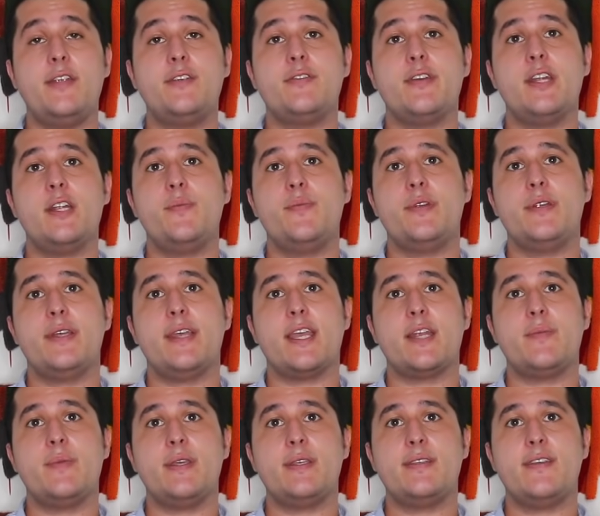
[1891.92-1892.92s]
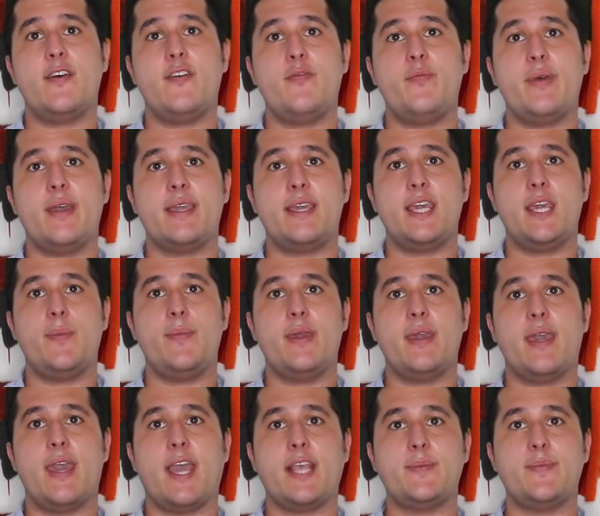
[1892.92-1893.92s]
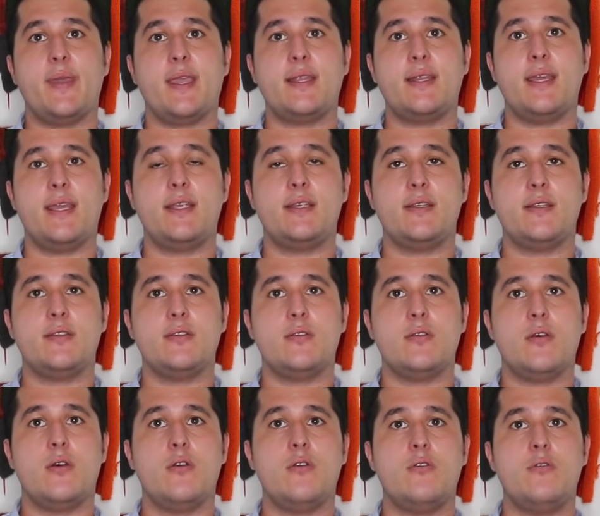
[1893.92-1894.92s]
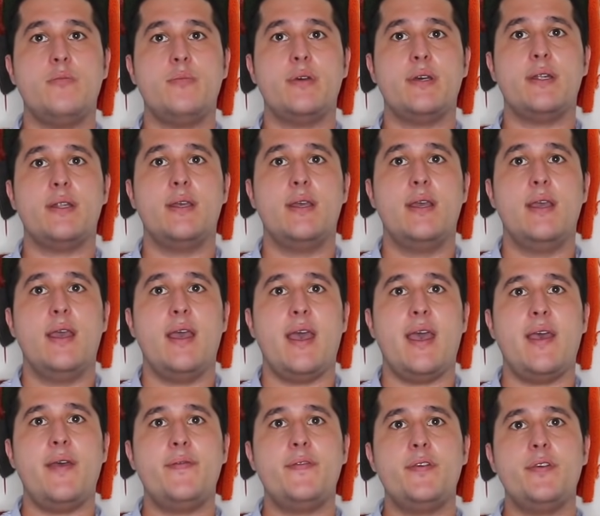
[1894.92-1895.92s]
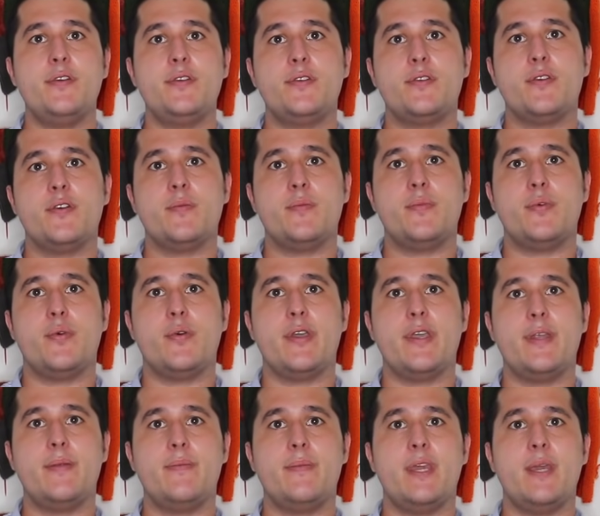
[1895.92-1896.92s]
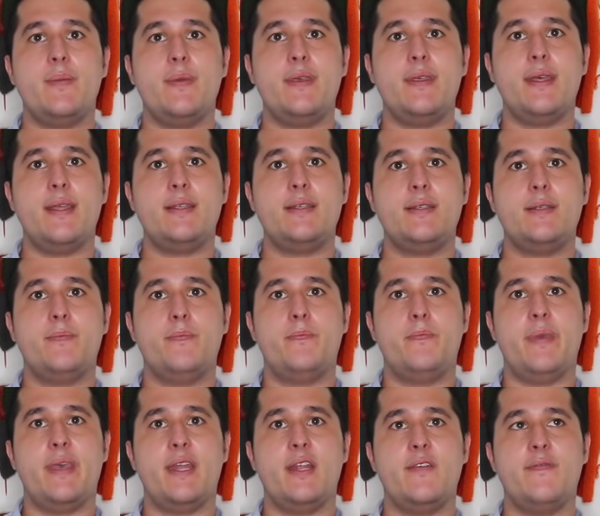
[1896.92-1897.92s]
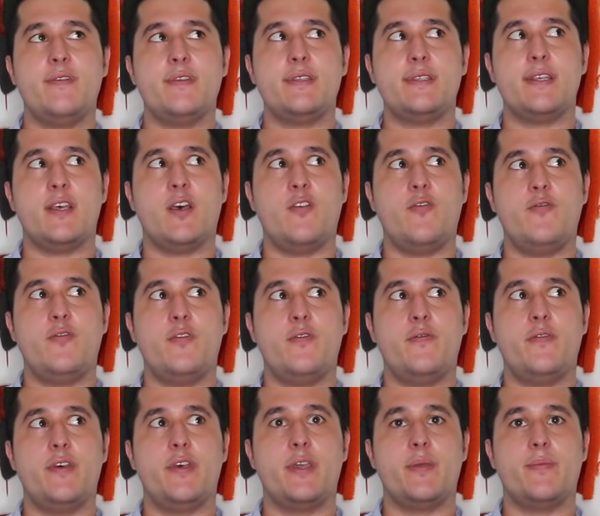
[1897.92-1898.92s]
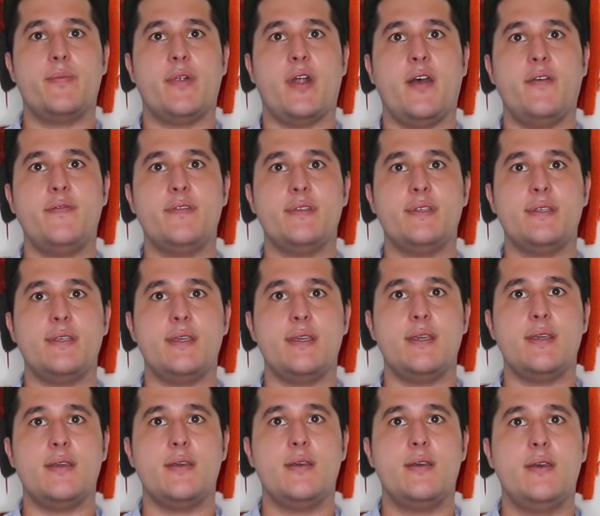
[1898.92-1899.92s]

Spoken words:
try to protect myself by keeping expectations low, but after a certain point, maybe that's a bit of a self-fulfilling prophecy.